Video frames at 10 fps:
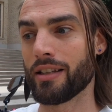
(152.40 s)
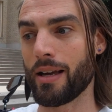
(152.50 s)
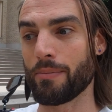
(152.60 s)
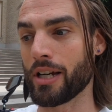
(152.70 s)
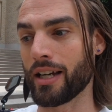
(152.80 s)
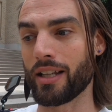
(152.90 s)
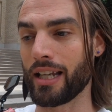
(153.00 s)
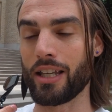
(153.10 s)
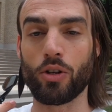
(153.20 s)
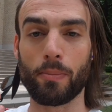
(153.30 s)
I'm talking
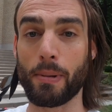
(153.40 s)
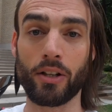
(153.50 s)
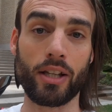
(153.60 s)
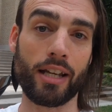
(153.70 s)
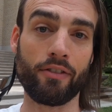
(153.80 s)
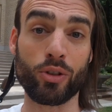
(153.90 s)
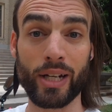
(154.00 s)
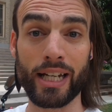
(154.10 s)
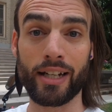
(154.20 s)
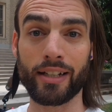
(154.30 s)
like you can barely even
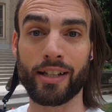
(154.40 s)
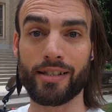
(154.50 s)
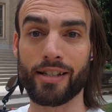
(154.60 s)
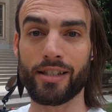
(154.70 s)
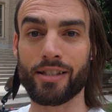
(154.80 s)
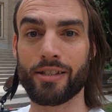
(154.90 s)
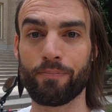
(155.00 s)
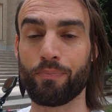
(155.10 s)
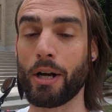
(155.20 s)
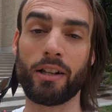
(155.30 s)
read it because it's
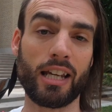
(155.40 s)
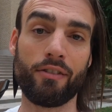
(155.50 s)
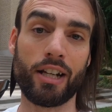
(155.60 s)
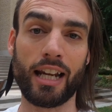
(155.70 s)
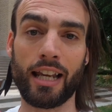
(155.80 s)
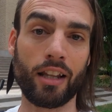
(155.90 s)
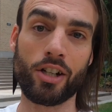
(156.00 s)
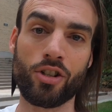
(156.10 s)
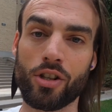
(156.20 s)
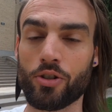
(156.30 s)
barely even in
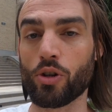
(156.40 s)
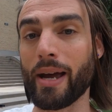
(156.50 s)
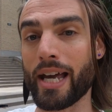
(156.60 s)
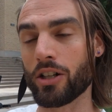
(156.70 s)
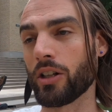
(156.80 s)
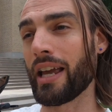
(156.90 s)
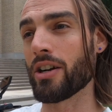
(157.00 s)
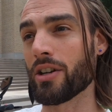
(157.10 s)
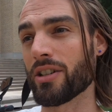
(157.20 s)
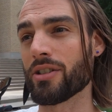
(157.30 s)
English, and there's grammatical
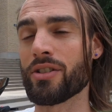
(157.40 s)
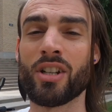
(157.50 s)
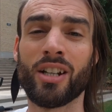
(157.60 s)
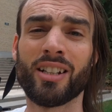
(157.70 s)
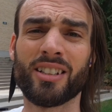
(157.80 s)
errors.